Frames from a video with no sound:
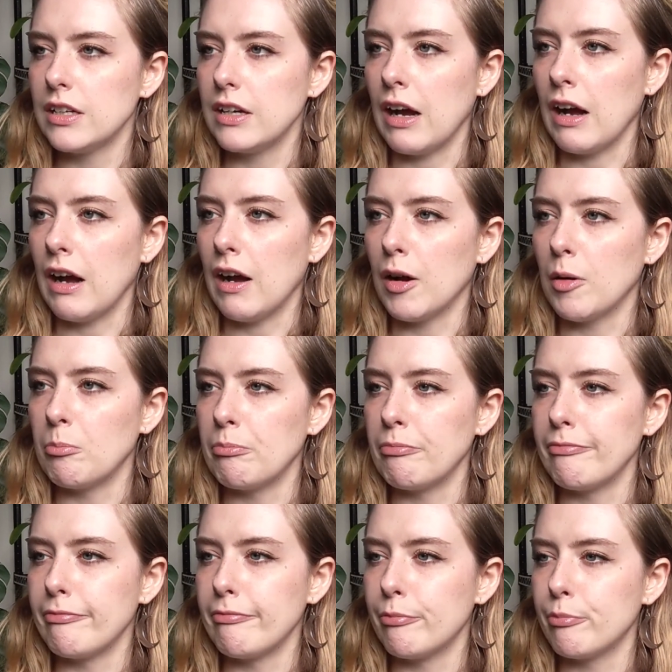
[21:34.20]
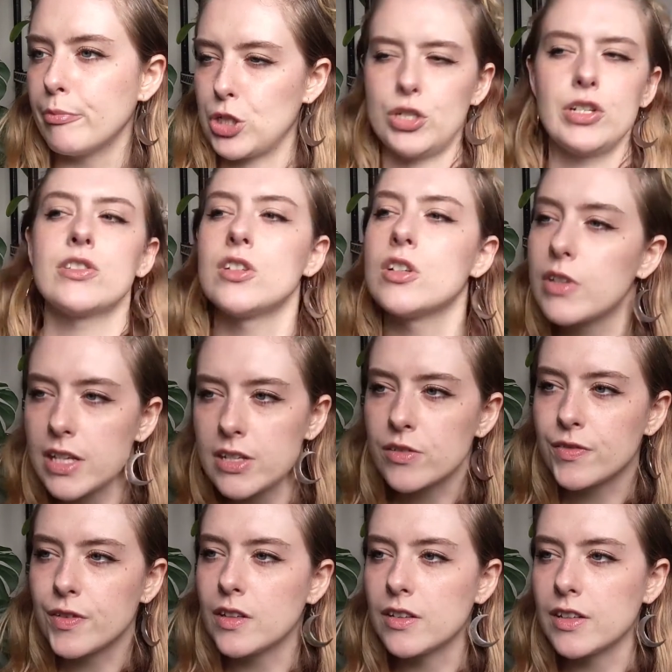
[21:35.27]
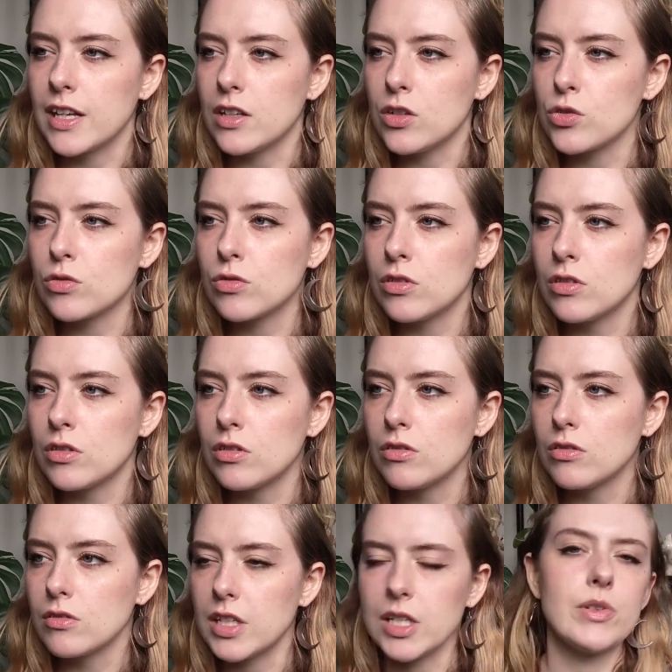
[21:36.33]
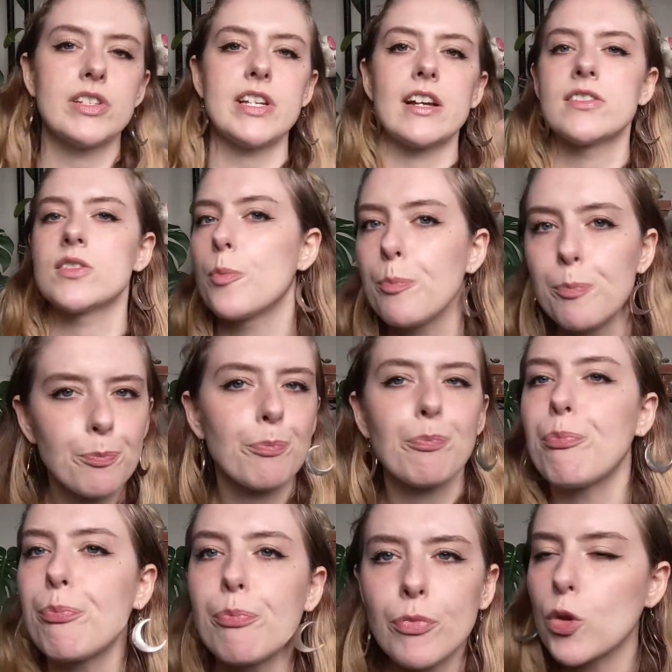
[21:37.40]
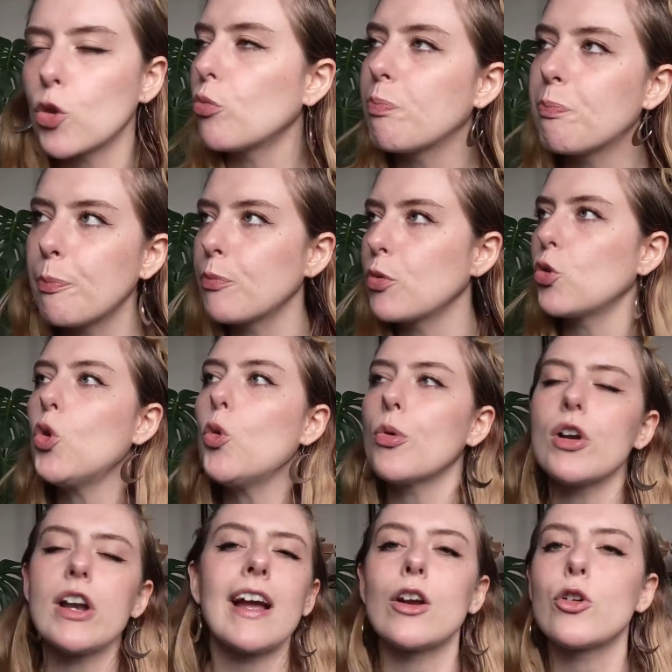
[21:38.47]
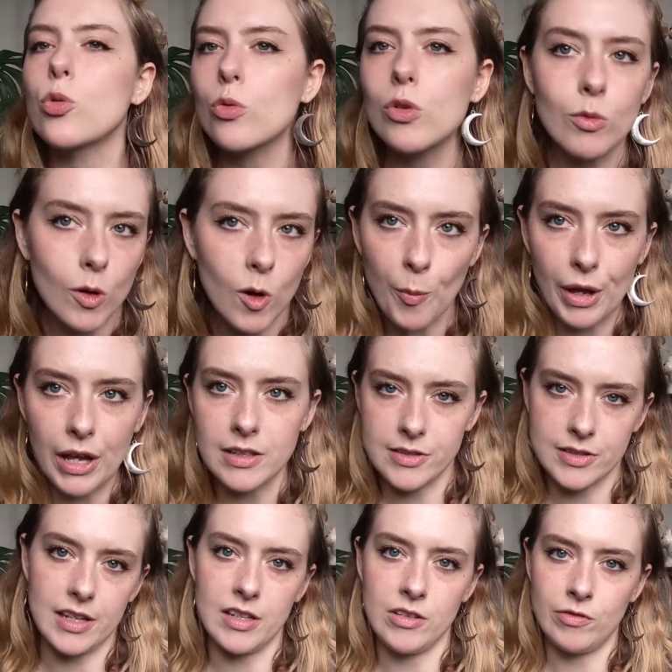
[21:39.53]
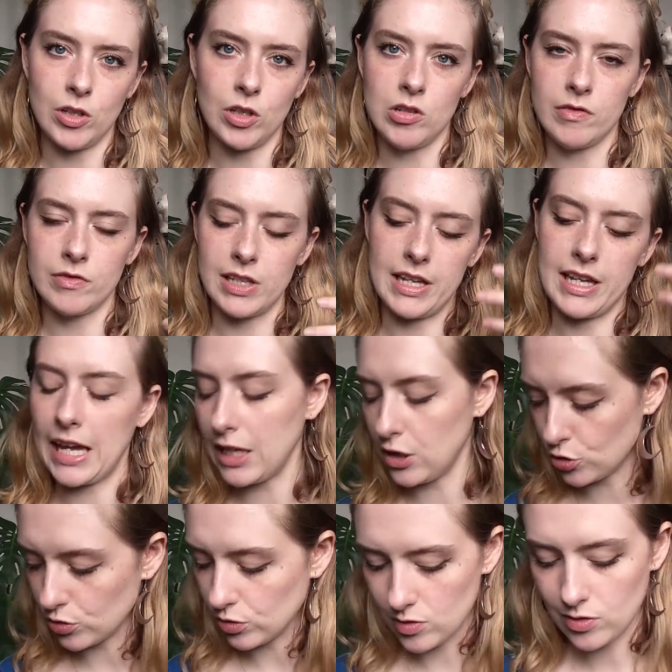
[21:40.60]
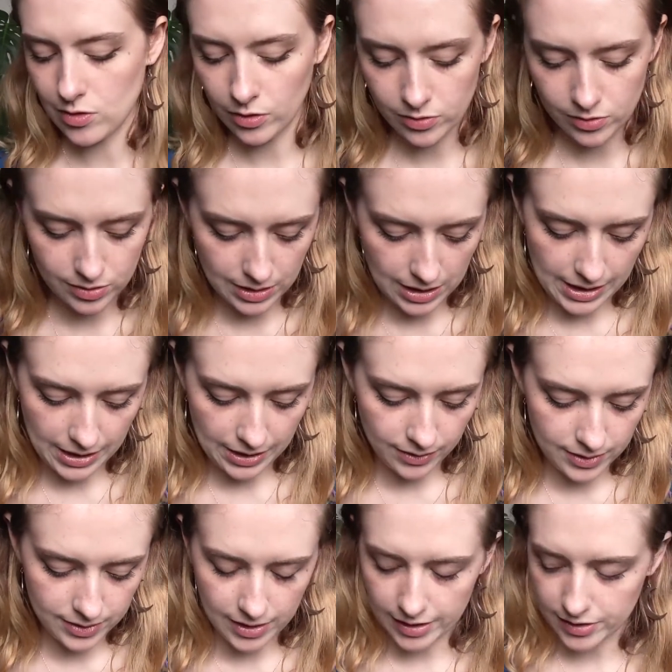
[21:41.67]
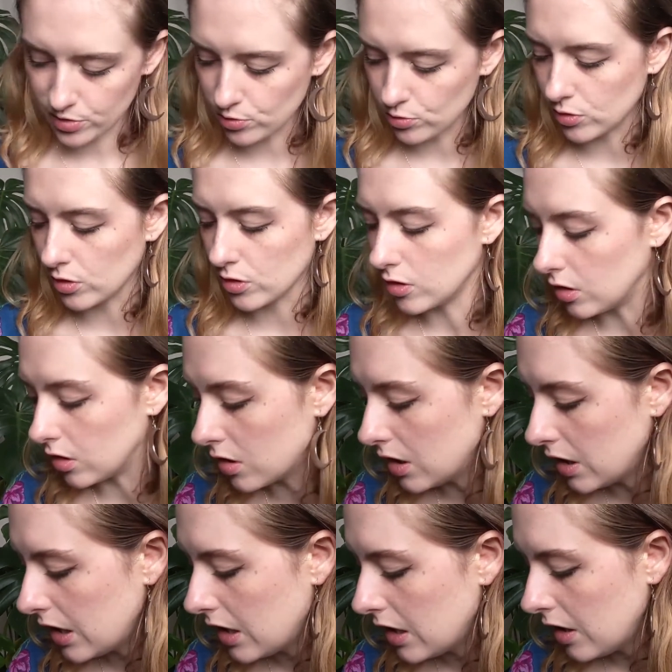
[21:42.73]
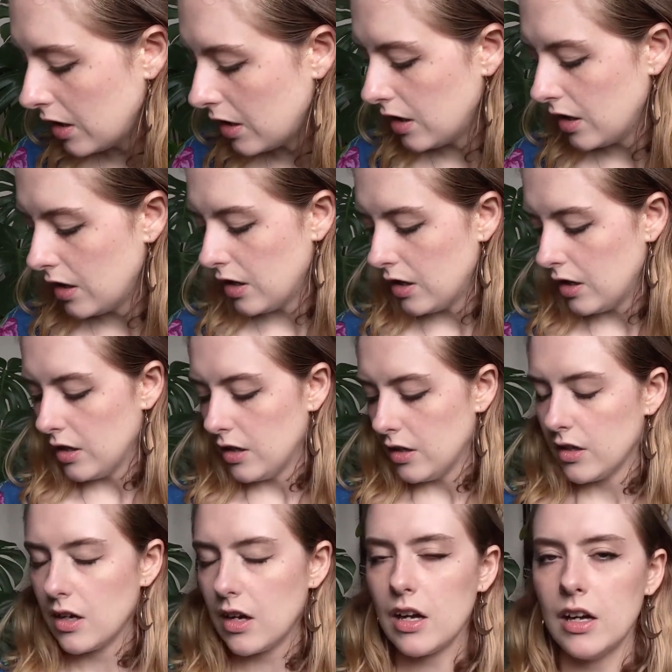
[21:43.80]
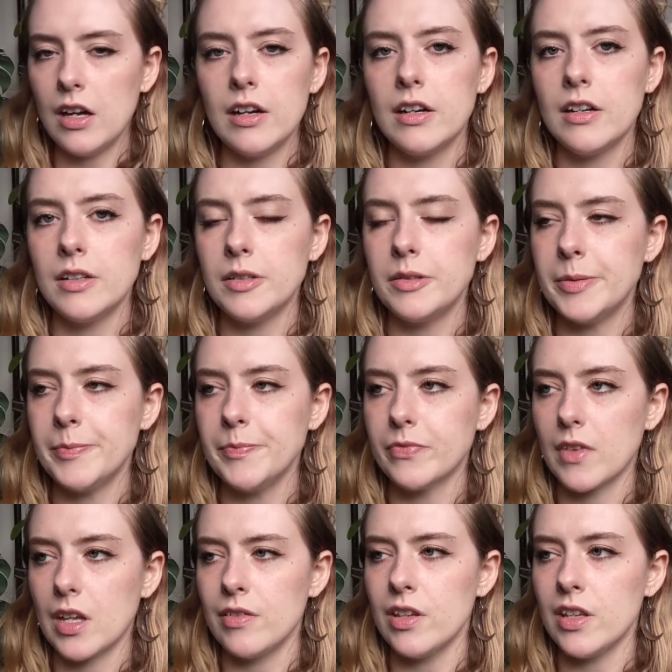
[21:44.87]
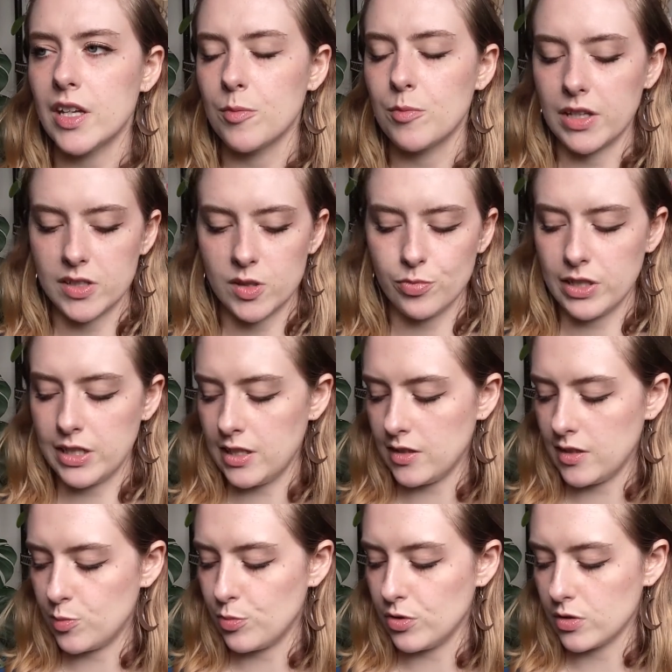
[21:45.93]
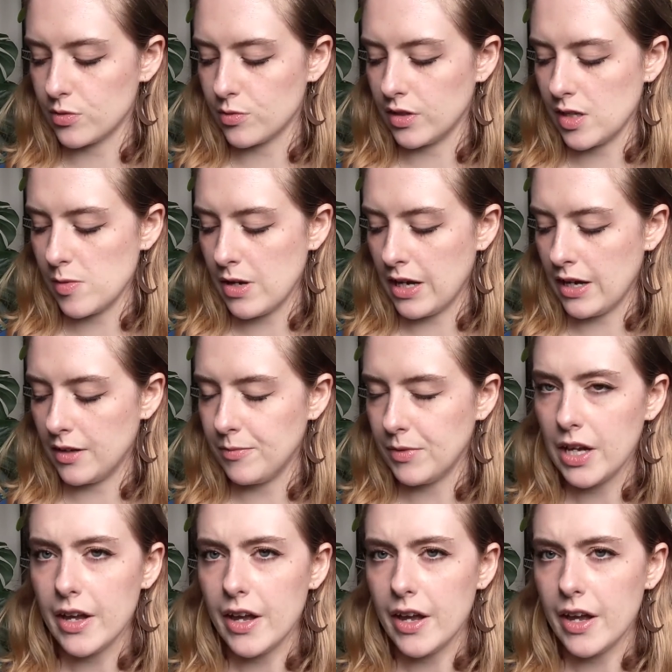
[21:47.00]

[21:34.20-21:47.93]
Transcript: but she doesn't know that he's a fallen angel. Anyways, yeah, it's a supernatural romance that involves like angels and this high school girl. I feel like I'm explaining these books really bad.